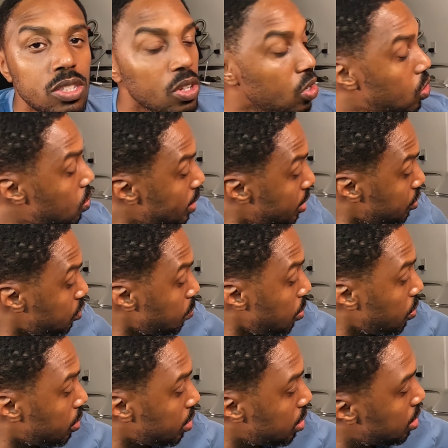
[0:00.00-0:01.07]
So here's the
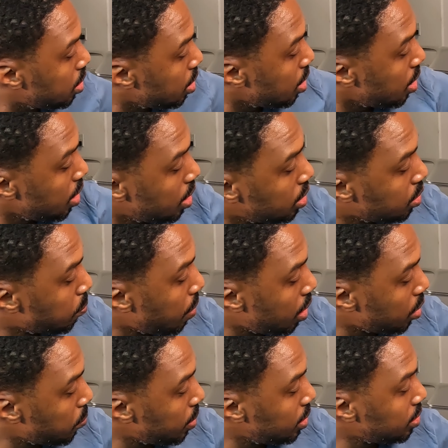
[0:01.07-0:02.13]
motor. The
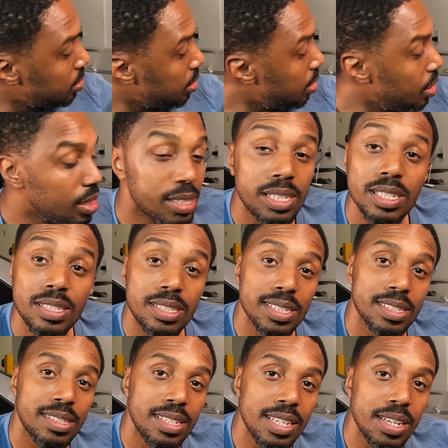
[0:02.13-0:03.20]
bottom end is a
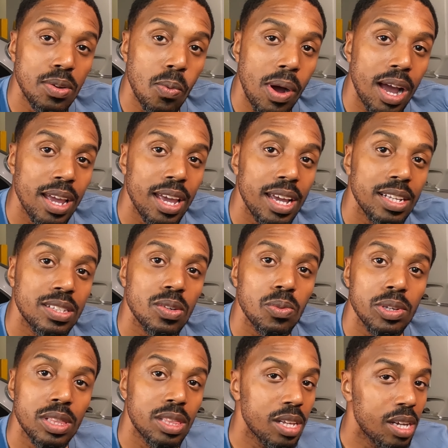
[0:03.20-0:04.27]
D16 Y8
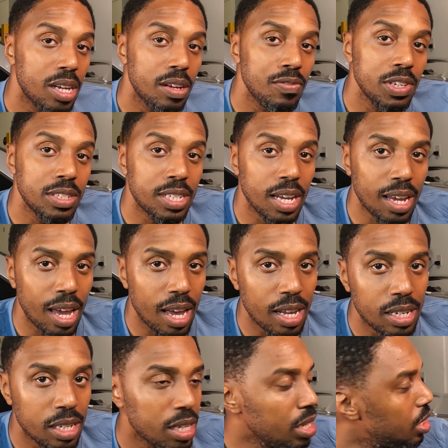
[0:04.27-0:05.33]
with the VTEC
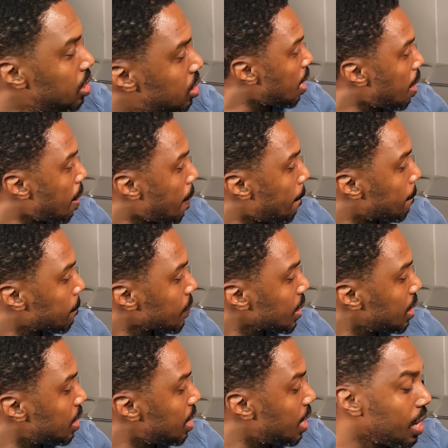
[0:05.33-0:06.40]
head. I
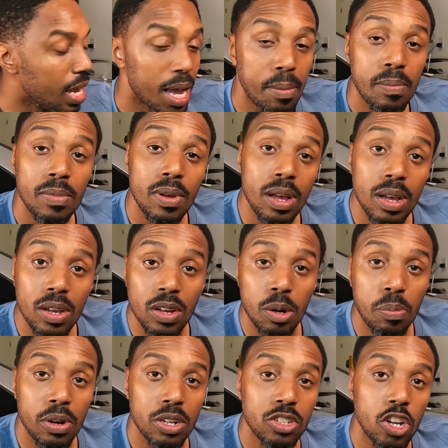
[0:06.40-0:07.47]
am
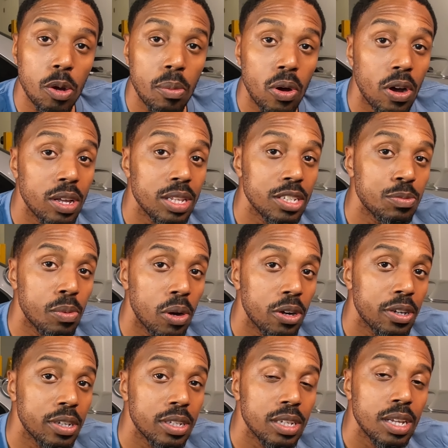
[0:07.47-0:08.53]
gonna put a turbo on this
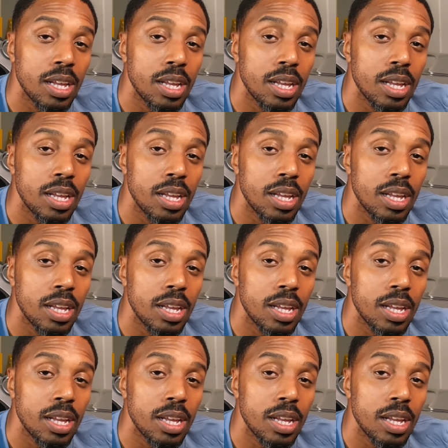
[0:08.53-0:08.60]
motor.